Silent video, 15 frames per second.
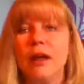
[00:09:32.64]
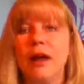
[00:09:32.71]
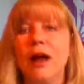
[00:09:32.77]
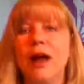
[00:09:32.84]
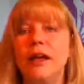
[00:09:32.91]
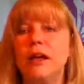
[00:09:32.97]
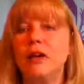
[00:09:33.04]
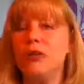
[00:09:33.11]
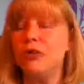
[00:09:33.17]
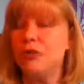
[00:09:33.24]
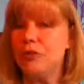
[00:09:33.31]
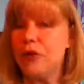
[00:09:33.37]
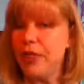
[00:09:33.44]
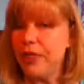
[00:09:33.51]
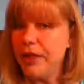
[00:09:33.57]
I can do
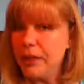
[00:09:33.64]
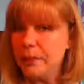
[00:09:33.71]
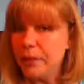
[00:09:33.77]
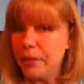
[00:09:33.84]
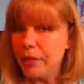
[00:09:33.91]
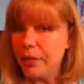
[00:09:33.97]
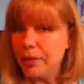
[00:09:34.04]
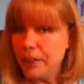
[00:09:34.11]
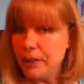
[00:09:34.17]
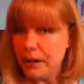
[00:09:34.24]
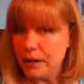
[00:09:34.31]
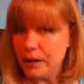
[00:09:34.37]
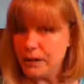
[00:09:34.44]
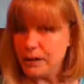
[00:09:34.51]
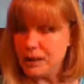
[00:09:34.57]
nothing about the
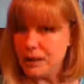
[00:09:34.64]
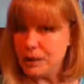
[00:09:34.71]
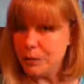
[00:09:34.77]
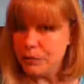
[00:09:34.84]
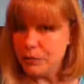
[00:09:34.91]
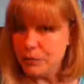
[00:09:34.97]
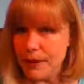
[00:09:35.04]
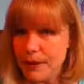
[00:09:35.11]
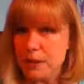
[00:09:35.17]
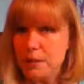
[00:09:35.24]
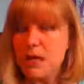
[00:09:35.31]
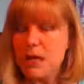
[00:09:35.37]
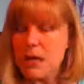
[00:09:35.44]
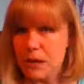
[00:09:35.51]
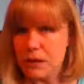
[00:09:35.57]
policy that was making
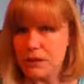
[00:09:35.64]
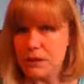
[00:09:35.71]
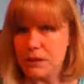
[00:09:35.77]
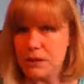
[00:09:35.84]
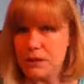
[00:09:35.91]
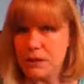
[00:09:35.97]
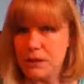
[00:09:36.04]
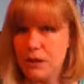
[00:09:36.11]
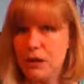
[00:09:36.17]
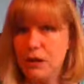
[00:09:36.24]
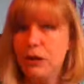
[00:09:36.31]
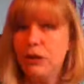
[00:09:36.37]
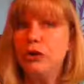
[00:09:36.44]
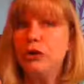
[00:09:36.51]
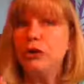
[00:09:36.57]
me nuts.
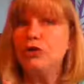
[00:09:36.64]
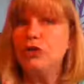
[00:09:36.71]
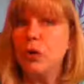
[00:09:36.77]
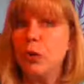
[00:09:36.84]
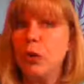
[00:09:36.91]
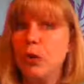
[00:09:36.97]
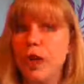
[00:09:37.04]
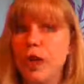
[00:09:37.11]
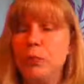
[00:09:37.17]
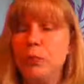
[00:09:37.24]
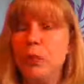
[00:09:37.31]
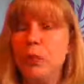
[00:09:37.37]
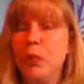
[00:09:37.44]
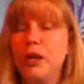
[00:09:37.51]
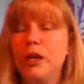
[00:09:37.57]
So at that
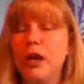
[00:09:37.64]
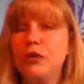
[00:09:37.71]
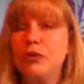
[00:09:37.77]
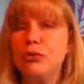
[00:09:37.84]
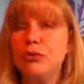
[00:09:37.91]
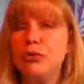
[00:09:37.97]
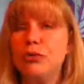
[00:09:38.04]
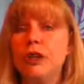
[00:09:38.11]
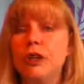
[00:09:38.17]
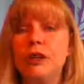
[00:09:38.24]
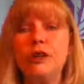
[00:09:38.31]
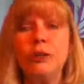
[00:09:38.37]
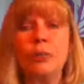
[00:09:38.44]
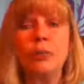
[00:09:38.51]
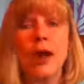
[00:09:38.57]
point, I truly
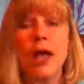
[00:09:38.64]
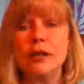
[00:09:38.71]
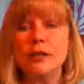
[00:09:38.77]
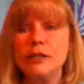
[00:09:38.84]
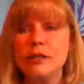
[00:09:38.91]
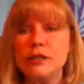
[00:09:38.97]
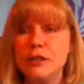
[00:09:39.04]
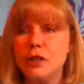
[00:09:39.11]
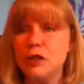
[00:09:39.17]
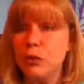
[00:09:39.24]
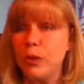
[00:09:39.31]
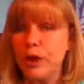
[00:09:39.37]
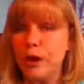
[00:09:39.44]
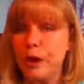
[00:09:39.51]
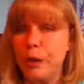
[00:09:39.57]
need to practice the
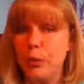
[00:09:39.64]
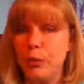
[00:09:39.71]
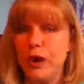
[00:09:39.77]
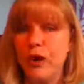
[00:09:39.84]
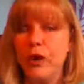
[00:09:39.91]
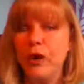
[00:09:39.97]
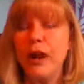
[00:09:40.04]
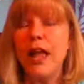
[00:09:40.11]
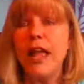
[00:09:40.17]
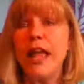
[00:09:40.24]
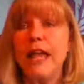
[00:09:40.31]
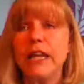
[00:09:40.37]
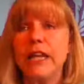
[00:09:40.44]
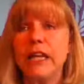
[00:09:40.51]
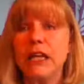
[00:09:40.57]
serenity prayer
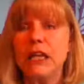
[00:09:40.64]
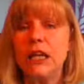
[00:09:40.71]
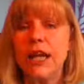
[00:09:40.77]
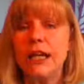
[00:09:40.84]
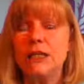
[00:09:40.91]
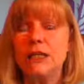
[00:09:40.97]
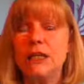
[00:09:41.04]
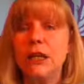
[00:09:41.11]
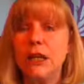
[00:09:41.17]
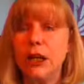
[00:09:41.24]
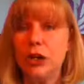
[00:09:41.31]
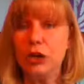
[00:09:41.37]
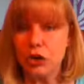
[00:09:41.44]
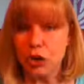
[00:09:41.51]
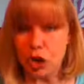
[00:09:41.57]
and let
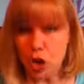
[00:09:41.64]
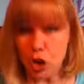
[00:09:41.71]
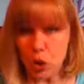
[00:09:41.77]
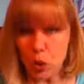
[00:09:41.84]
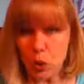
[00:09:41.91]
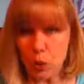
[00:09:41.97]
it go.